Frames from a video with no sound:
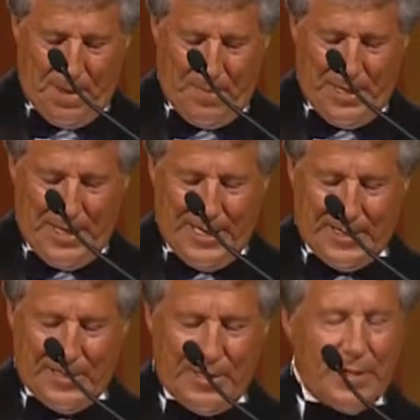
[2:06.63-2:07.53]
My dad
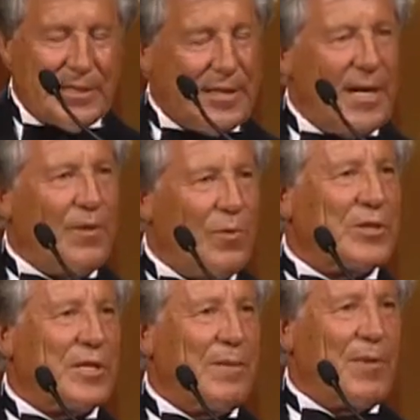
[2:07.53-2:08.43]
said it
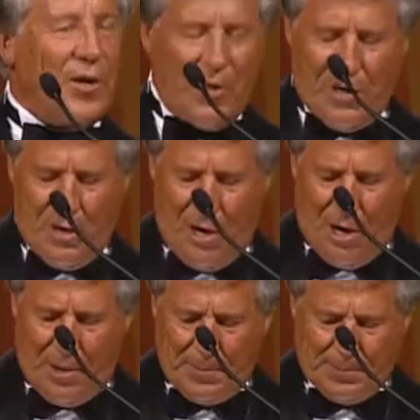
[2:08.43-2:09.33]
was an American car.